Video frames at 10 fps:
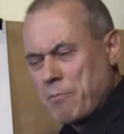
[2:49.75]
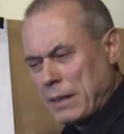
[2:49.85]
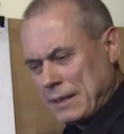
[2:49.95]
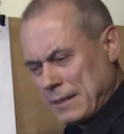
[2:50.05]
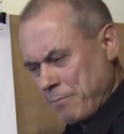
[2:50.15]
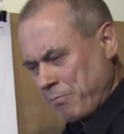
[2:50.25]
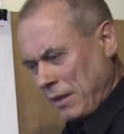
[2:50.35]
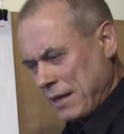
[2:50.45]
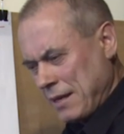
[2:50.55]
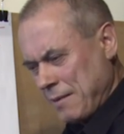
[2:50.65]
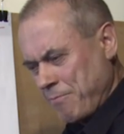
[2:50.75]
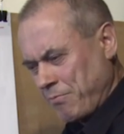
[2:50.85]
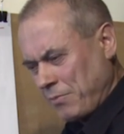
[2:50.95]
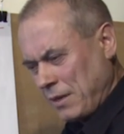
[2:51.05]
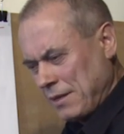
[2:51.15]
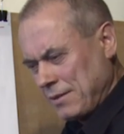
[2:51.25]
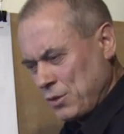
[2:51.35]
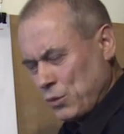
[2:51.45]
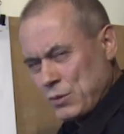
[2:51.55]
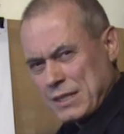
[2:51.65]
But
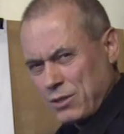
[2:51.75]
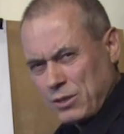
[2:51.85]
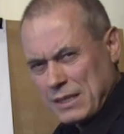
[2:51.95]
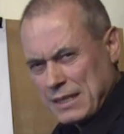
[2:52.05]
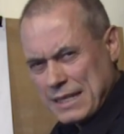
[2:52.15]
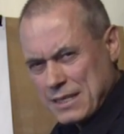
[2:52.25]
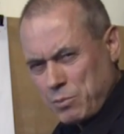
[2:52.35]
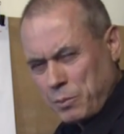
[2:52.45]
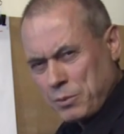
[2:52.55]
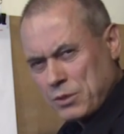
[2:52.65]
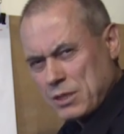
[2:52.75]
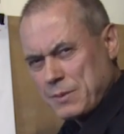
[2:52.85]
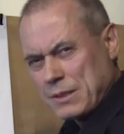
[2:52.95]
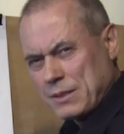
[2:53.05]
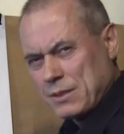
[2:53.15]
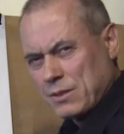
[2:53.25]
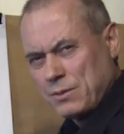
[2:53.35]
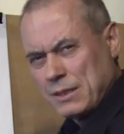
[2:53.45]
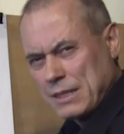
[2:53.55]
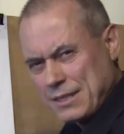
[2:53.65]
those are not realistic proportions, because the
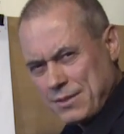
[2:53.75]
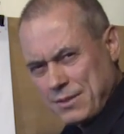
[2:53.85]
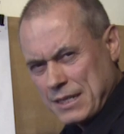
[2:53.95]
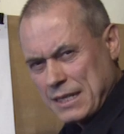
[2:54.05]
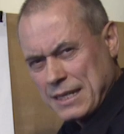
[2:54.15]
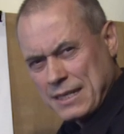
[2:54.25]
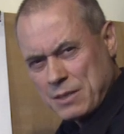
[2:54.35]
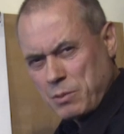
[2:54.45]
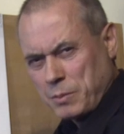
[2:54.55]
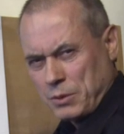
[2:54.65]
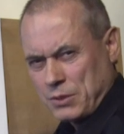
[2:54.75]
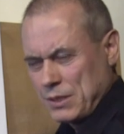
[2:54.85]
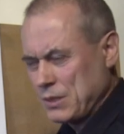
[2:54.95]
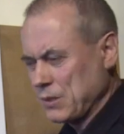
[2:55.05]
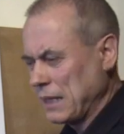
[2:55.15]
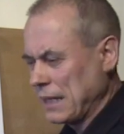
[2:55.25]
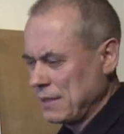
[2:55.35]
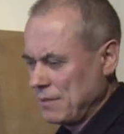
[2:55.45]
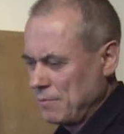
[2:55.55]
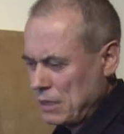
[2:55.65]
only reason they did this proportions to
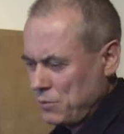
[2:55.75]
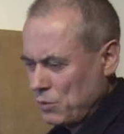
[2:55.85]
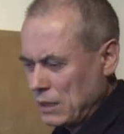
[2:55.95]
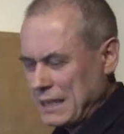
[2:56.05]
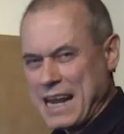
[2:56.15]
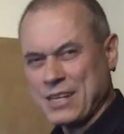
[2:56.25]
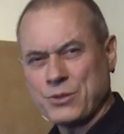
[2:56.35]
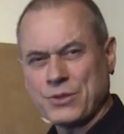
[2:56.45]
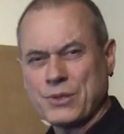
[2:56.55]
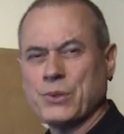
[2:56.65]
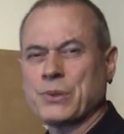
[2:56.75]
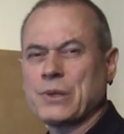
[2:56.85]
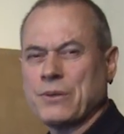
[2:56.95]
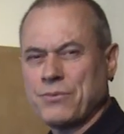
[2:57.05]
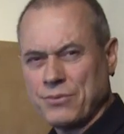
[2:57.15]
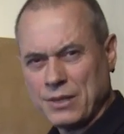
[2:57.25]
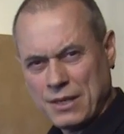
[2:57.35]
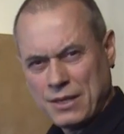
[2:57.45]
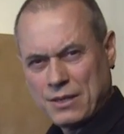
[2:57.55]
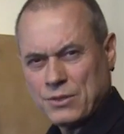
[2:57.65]
get a much more gracious look of
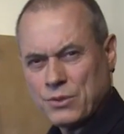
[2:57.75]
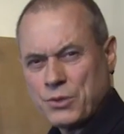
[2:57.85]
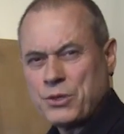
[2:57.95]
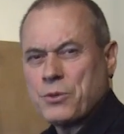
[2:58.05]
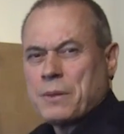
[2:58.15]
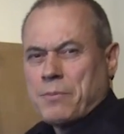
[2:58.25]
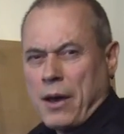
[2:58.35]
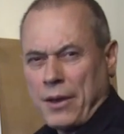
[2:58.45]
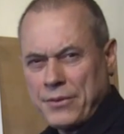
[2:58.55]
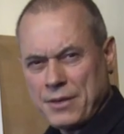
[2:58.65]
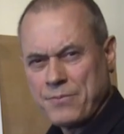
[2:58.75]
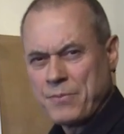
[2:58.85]
human body.